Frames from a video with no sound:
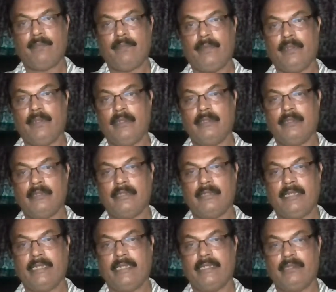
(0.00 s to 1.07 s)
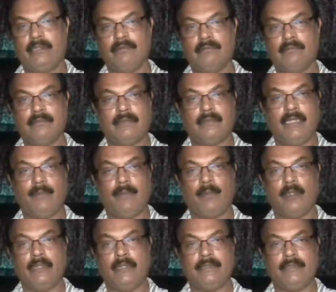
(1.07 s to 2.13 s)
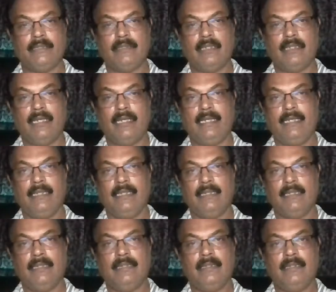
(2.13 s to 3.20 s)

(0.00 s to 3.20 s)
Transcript: negative polythene and